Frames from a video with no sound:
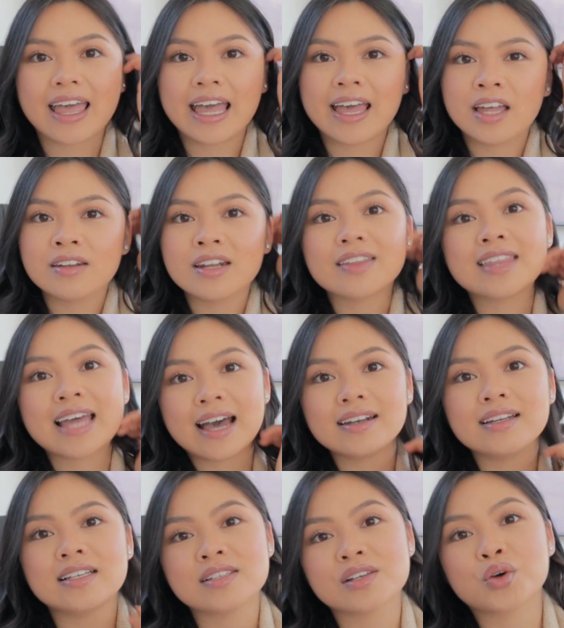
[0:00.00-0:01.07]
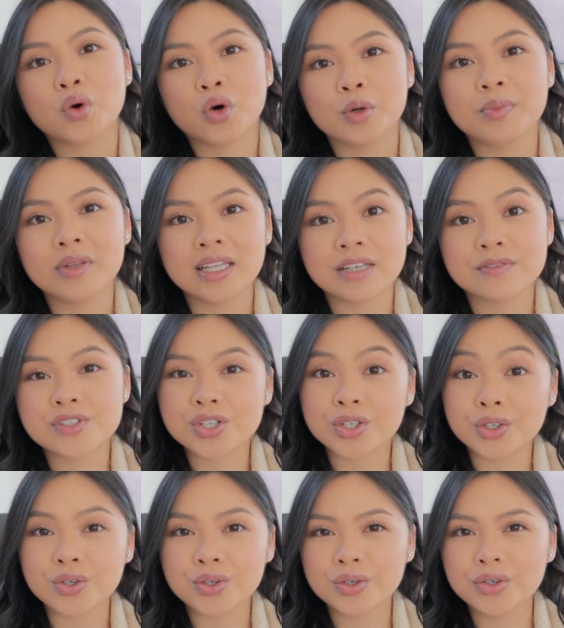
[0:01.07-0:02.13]
and that is a core belief to
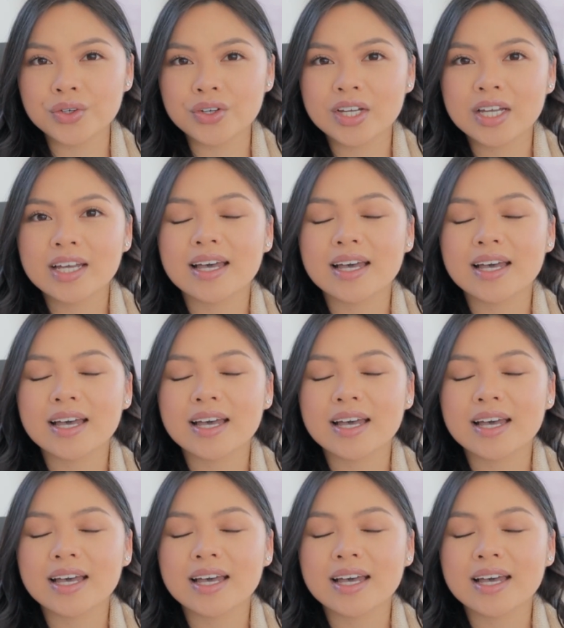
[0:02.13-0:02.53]
you,